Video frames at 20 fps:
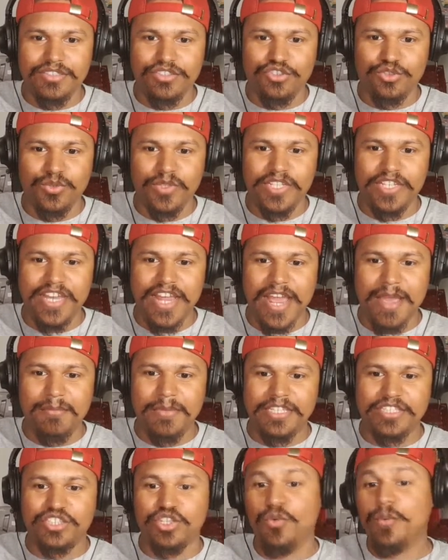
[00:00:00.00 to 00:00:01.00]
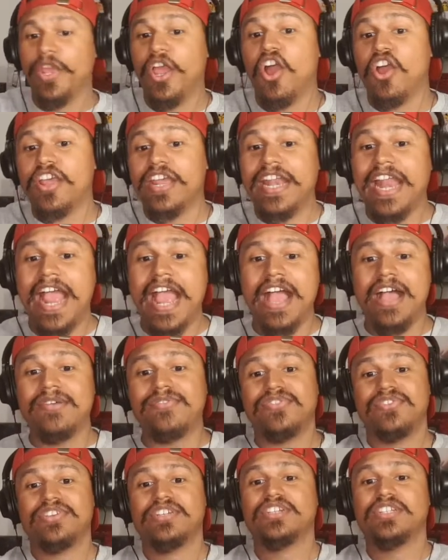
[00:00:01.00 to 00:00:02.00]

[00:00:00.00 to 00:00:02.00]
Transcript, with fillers: Doing damage. So we are gonna have.